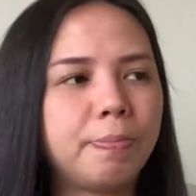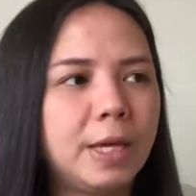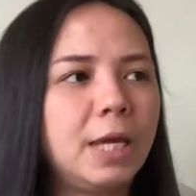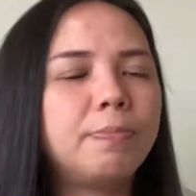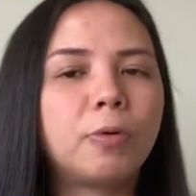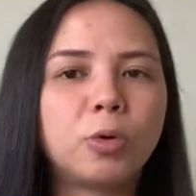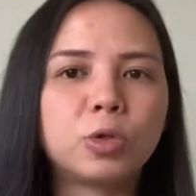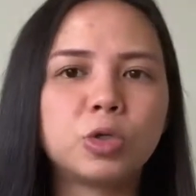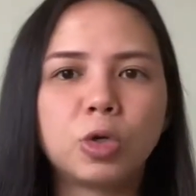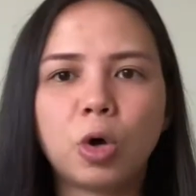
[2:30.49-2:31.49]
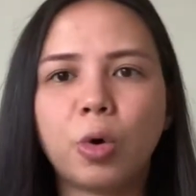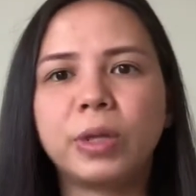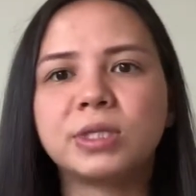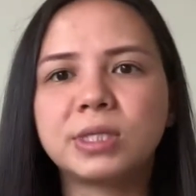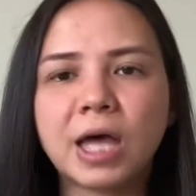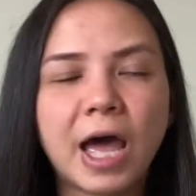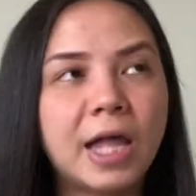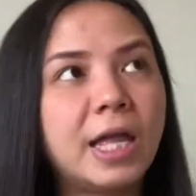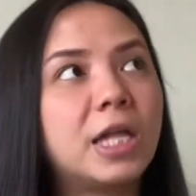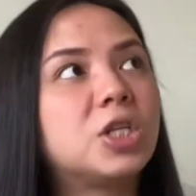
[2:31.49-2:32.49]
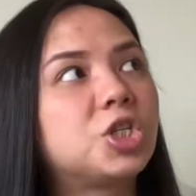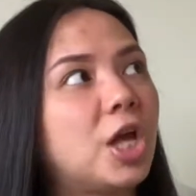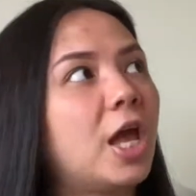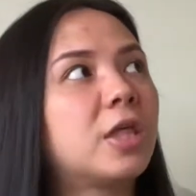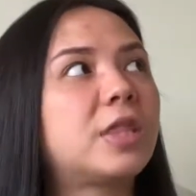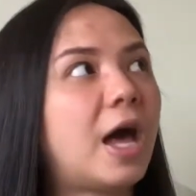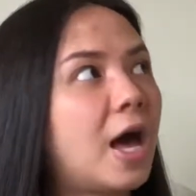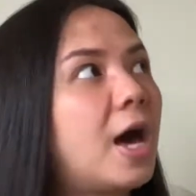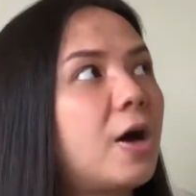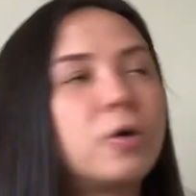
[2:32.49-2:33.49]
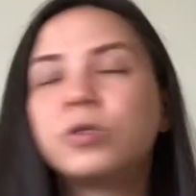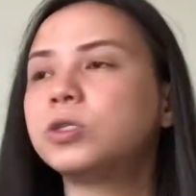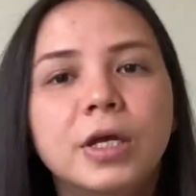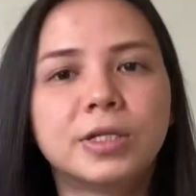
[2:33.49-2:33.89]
people to go inside and check the house.